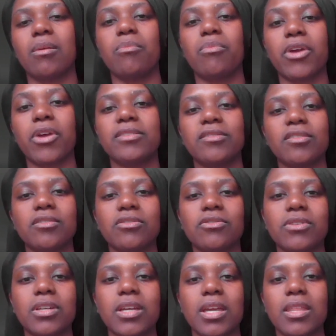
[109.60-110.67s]
brain
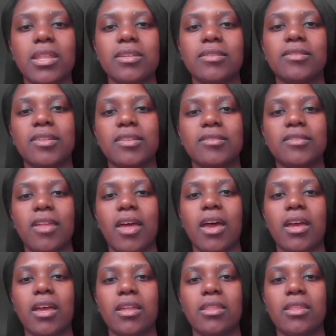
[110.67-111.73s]
surgery, in the sense
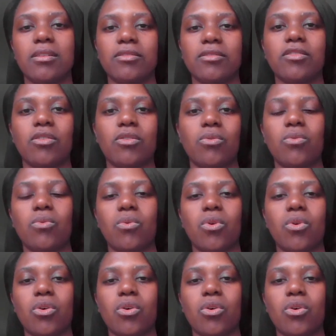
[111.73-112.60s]
that there's no